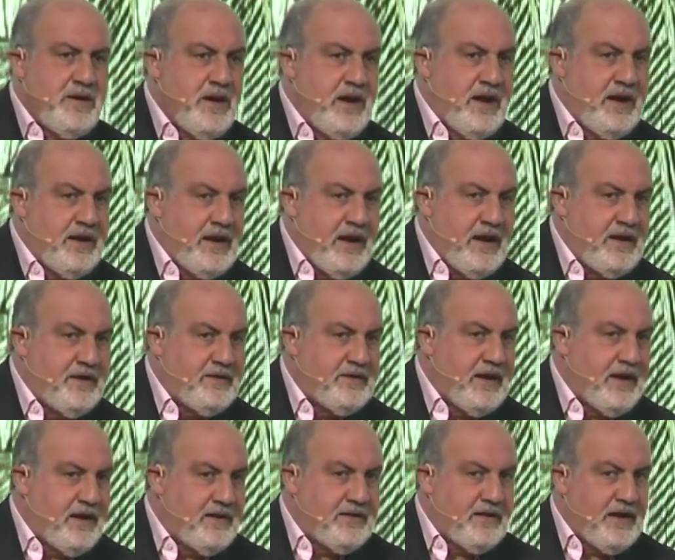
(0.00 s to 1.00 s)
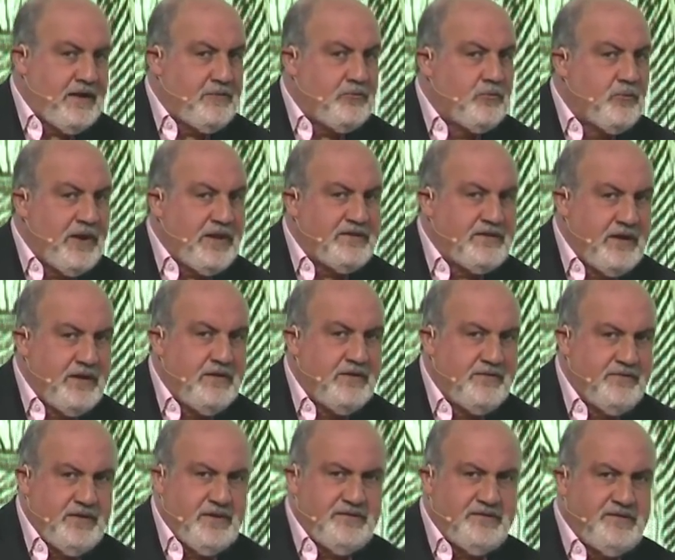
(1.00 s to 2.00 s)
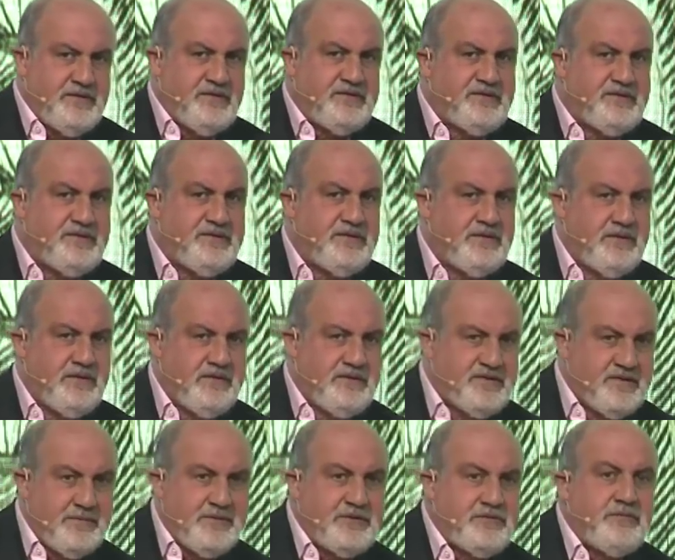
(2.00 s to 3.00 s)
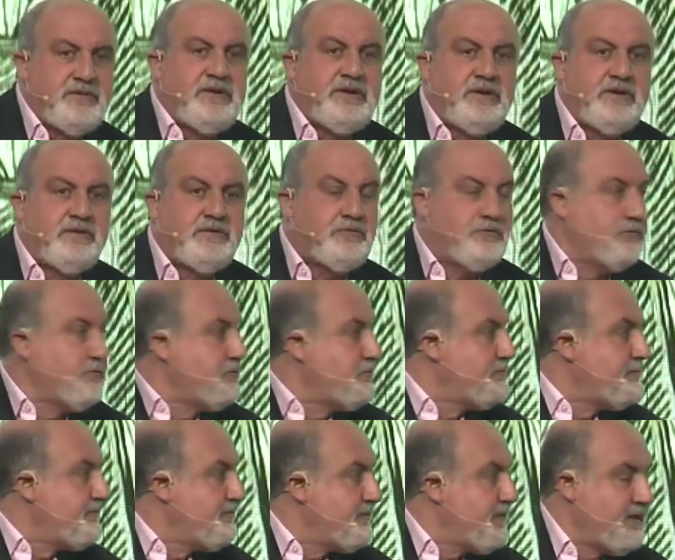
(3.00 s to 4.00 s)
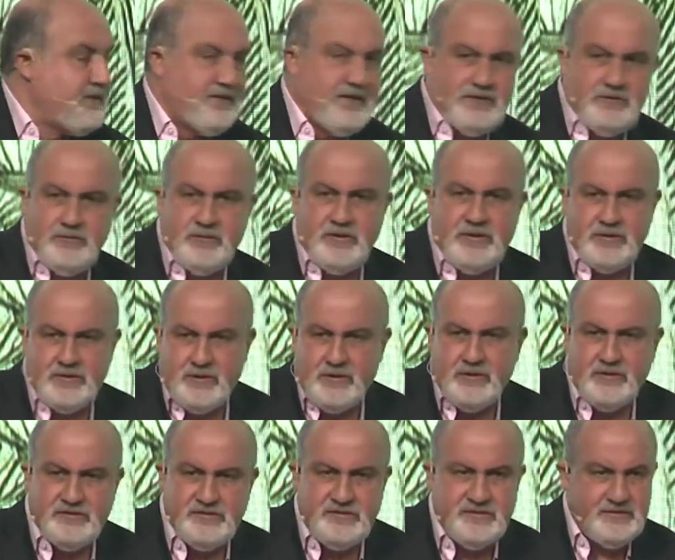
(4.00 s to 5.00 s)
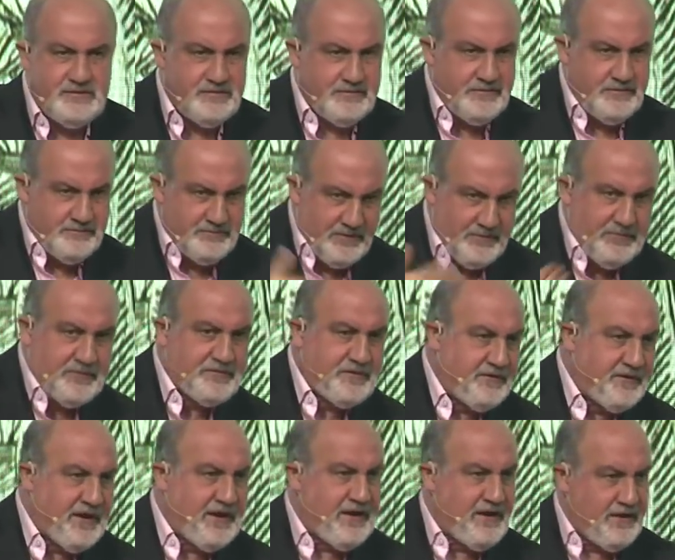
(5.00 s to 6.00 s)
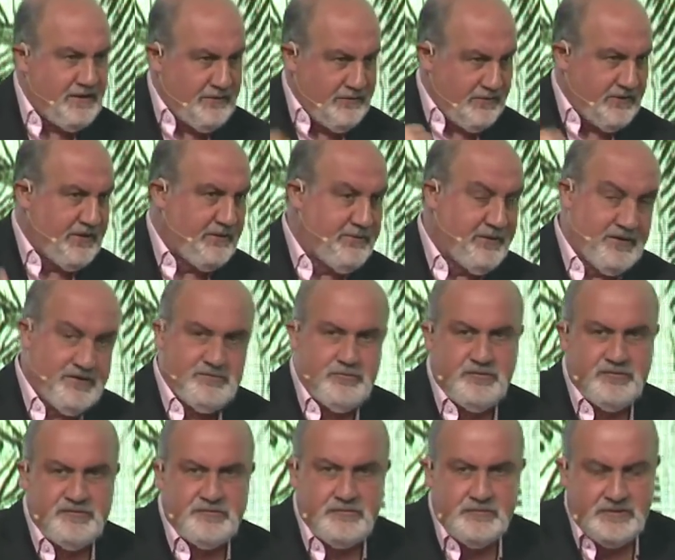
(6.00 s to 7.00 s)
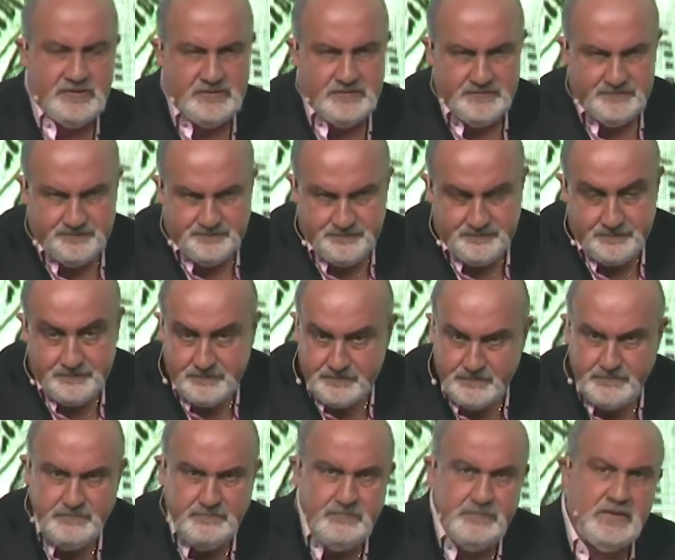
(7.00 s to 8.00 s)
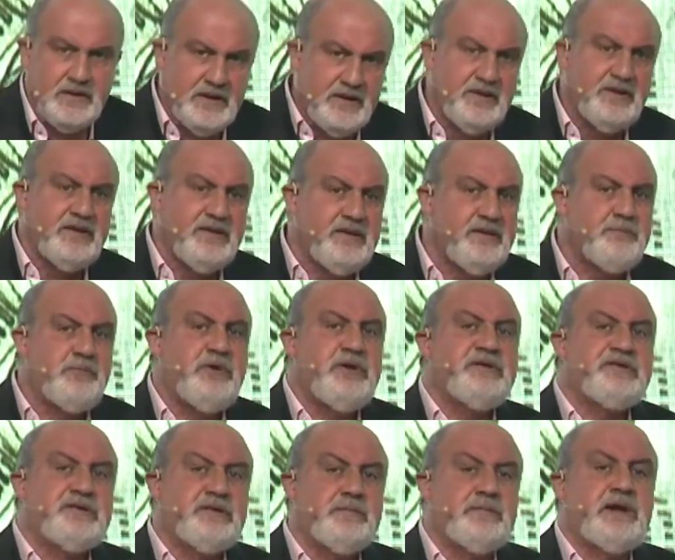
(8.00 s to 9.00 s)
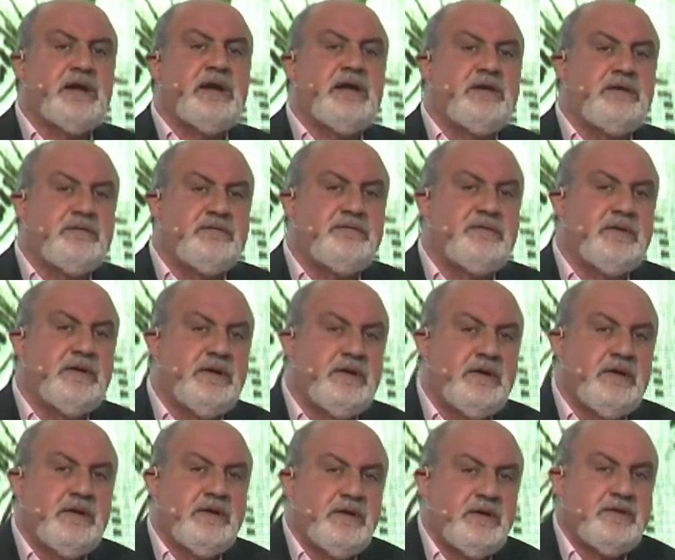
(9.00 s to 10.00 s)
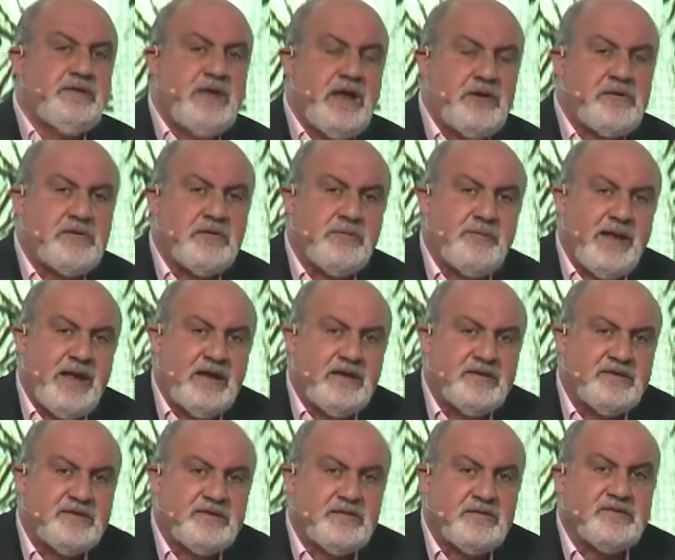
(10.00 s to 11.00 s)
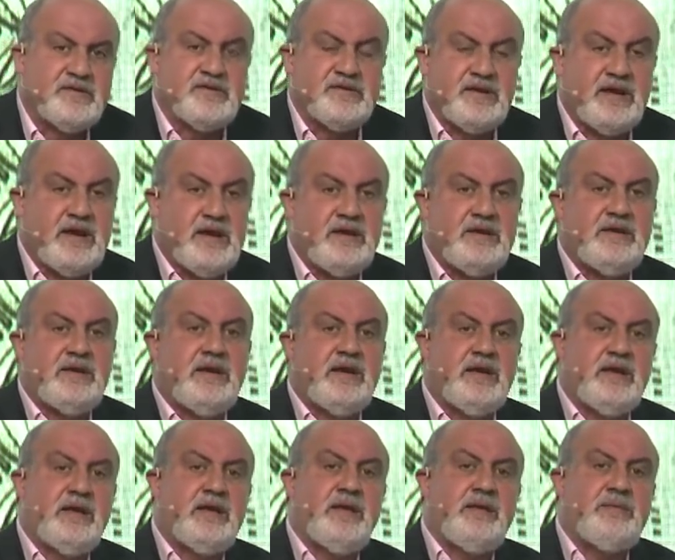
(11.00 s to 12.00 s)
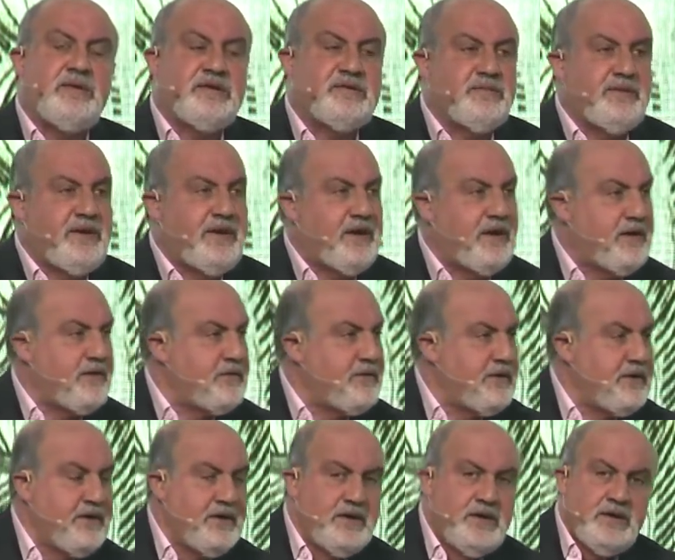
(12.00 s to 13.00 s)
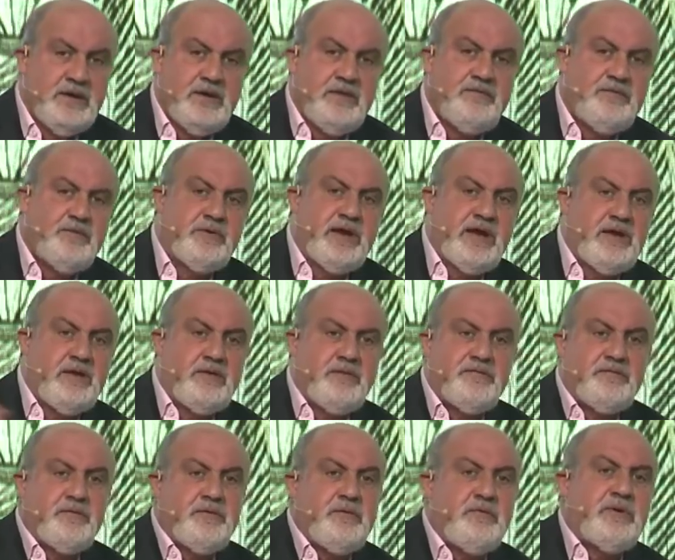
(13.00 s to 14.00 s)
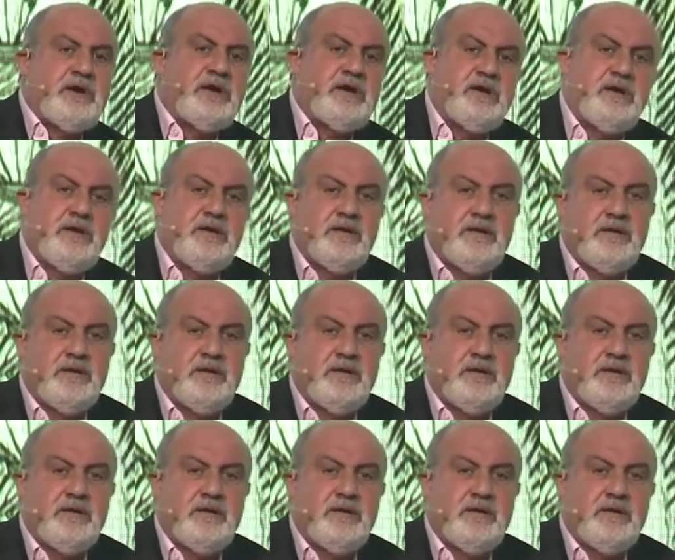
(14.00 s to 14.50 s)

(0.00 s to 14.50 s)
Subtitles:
And what does this symmetry do? Is that you want to cause people to die, you got to be exposed to it. It brings some kind of natural balance to society. And let me explain how. If you get on freeway,